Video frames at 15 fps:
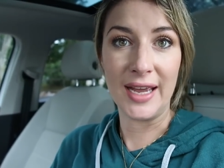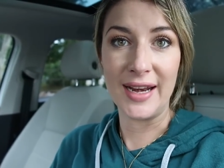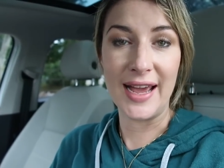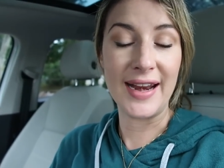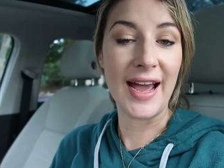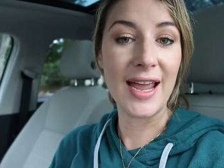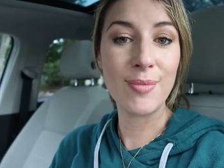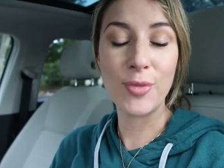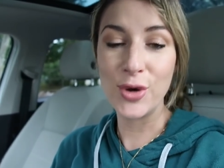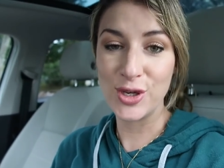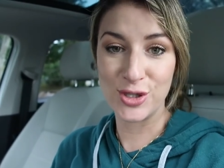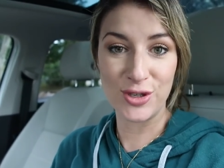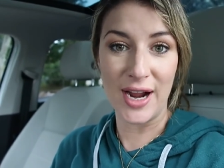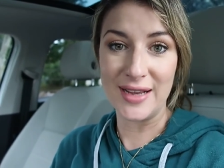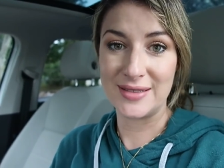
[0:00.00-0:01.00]
man, and I
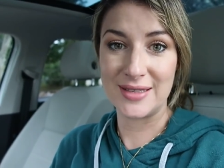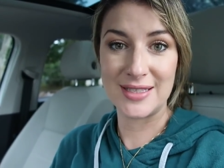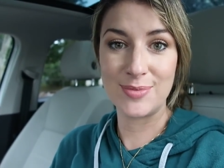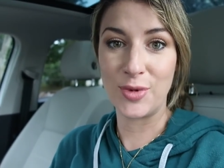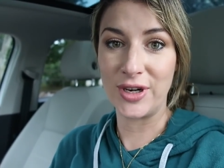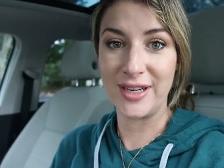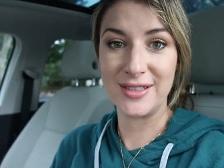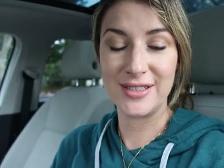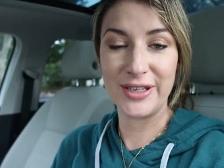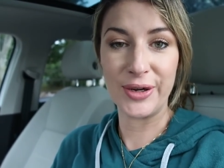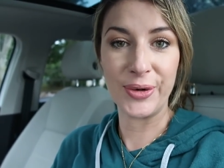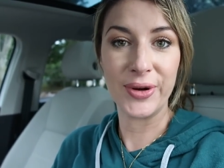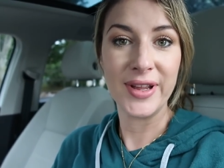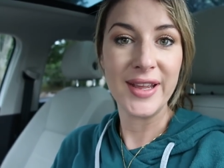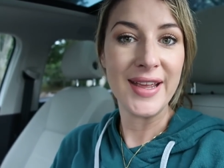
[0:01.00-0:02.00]
moisturized this morning
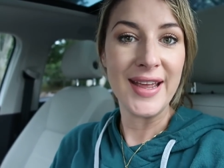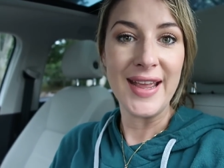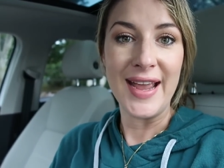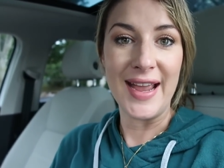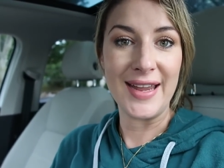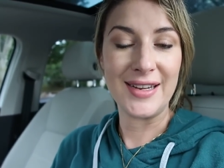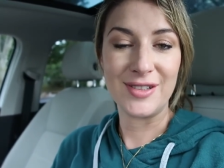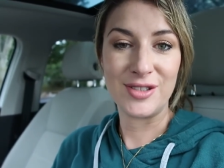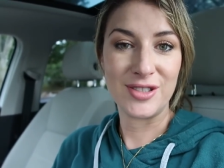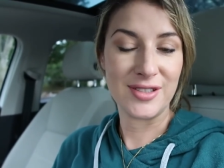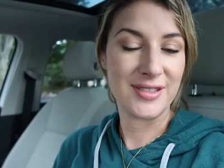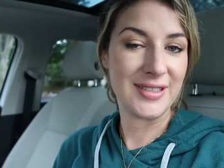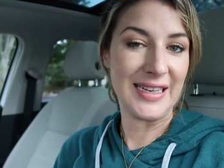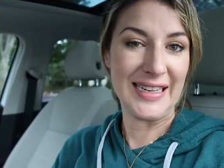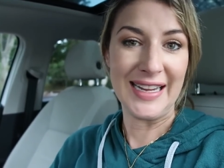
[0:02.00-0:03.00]
too, and it's
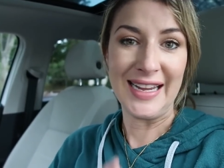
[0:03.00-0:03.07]
just